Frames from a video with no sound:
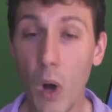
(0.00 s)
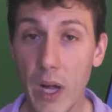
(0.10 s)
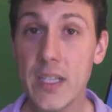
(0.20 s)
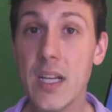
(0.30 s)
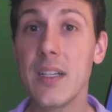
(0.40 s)

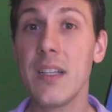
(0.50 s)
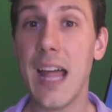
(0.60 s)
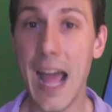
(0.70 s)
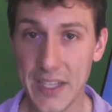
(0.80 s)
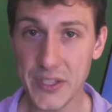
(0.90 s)
one
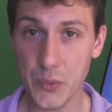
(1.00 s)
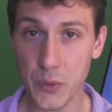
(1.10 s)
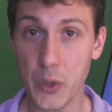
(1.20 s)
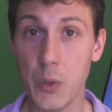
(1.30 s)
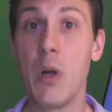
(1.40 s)

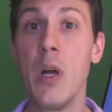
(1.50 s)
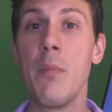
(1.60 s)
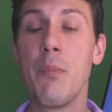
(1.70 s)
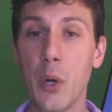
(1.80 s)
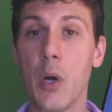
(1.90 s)
classroom
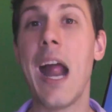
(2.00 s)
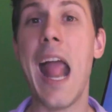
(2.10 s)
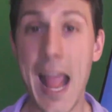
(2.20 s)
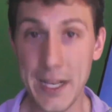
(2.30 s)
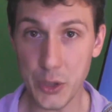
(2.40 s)
per
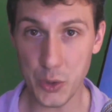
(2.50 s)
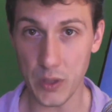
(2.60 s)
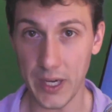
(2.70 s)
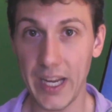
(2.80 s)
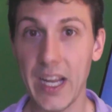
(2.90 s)

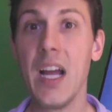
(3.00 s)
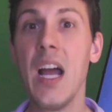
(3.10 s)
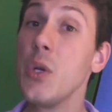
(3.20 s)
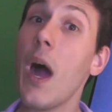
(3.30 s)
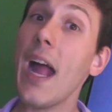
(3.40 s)
entry
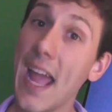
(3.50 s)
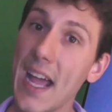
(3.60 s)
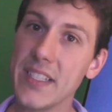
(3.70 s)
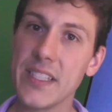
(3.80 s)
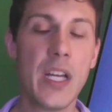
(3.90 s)
in
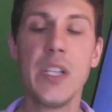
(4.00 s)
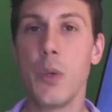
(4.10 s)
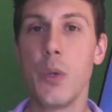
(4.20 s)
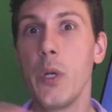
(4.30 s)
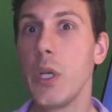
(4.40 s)
UIS.
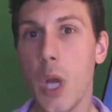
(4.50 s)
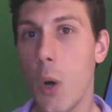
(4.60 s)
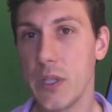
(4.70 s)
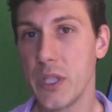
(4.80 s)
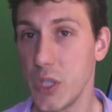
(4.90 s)
So it wouldn't
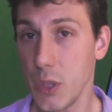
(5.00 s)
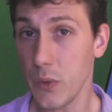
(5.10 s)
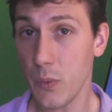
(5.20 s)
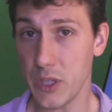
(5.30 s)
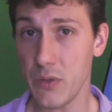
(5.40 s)
know what to do
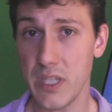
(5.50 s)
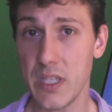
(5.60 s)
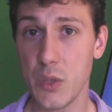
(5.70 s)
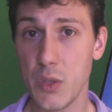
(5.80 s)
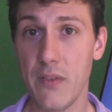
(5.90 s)
with what you
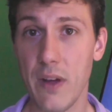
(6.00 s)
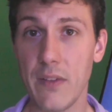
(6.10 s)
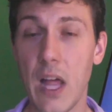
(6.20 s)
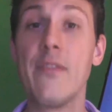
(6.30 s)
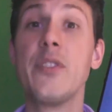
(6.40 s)
did in
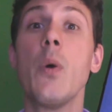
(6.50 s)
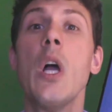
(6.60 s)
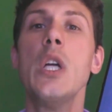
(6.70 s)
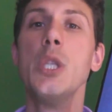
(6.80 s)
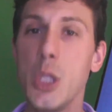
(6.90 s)
25 Live. So
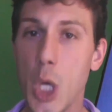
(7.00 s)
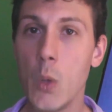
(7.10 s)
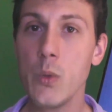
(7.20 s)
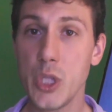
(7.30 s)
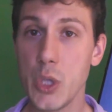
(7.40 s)

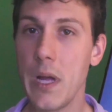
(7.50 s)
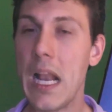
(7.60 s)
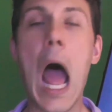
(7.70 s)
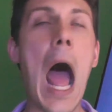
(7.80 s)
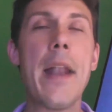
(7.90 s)
don't do
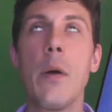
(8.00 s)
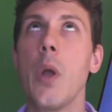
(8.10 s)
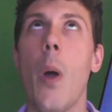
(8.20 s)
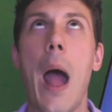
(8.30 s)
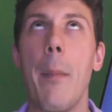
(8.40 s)
it. I
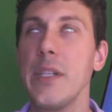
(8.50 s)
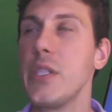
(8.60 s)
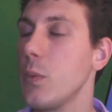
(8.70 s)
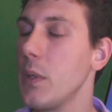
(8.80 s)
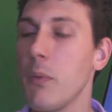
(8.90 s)
don't know how
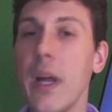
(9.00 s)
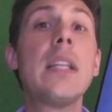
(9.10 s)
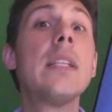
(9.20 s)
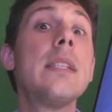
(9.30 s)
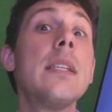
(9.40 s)
much it would
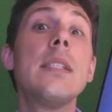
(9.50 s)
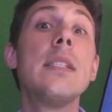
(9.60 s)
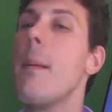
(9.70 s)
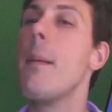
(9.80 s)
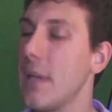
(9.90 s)
break the
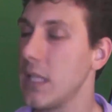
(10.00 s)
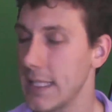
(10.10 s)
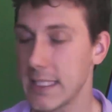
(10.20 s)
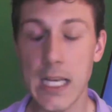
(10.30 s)
system, but